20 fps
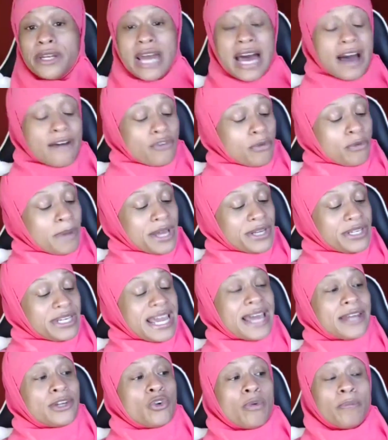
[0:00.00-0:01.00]
a novel by
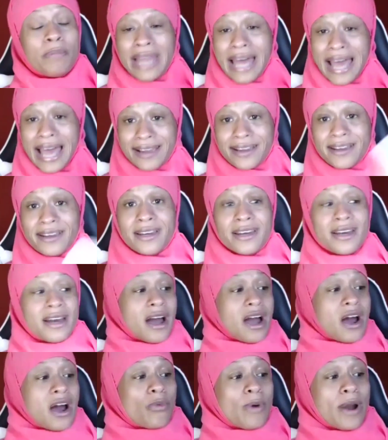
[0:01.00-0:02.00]
Daniel Black.
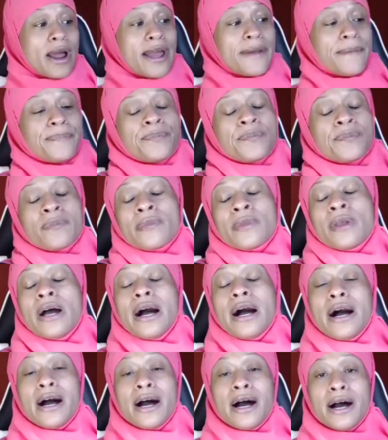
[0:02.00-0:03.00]
All right.
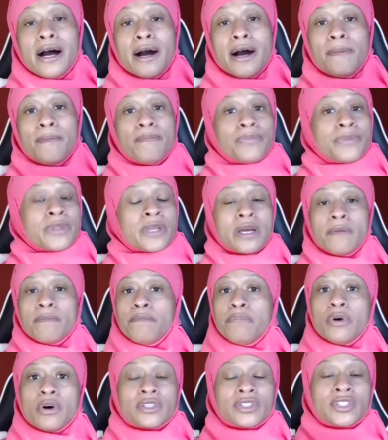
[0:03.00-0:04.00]
Um,
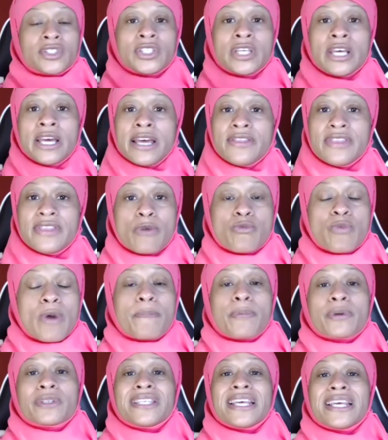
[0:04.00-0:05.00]
books that
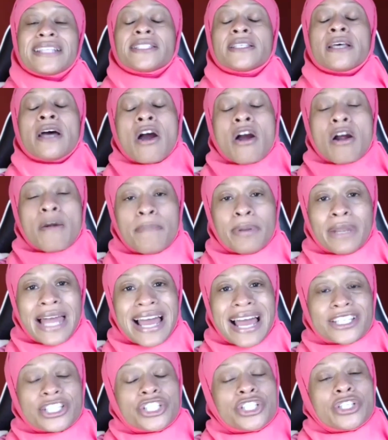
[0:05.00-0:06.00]
represents our
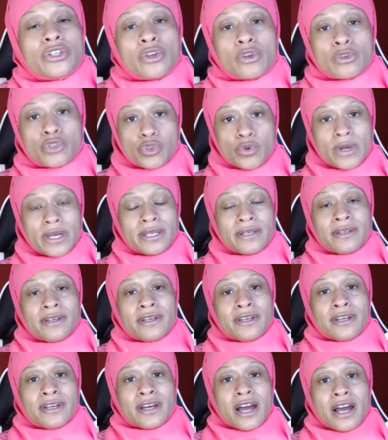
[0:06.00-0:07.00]
black children,
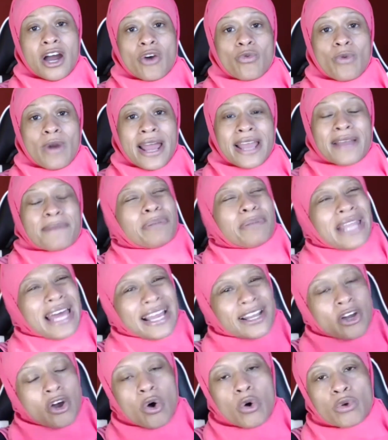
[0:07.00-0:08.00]
all right,
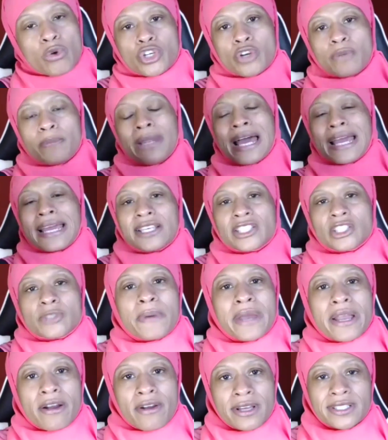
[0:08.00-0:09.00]
black culture, black
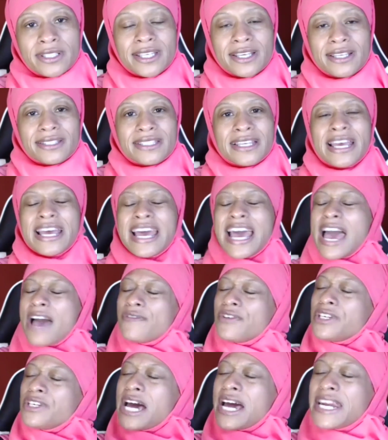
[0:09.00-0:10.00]
experiences,
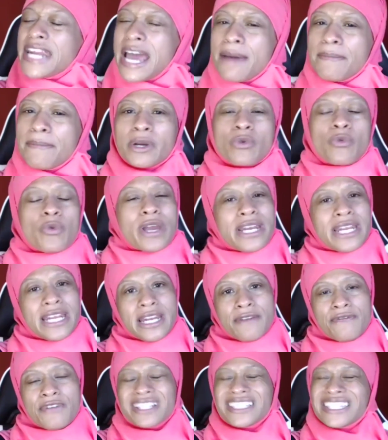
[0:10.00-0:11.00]
having dynamic
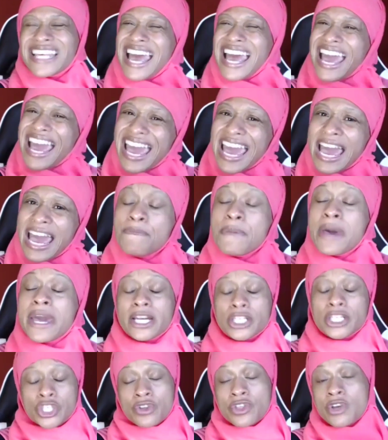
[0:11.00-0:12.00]
reading events, and
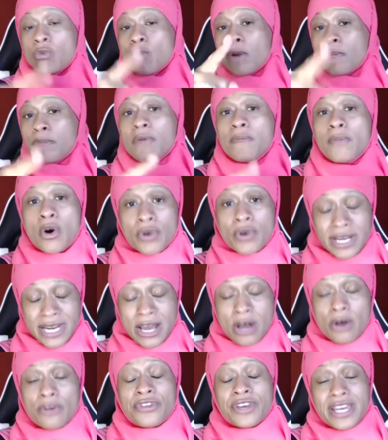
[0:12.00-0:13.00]
making sure that we're promoting
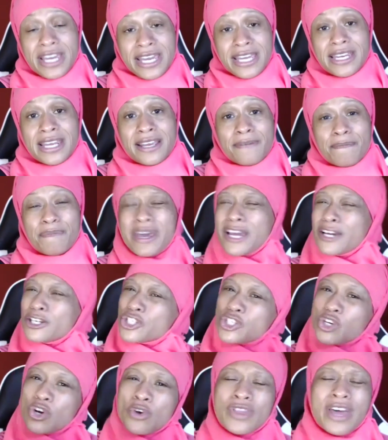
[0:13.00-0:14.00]
healthy eating, making
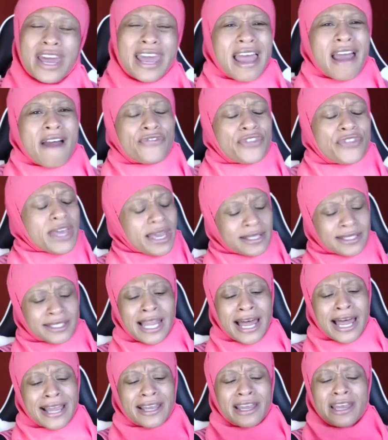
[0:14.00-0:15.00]
sure they have things
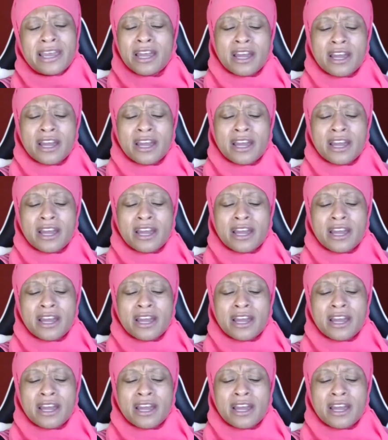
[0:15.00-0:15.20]
like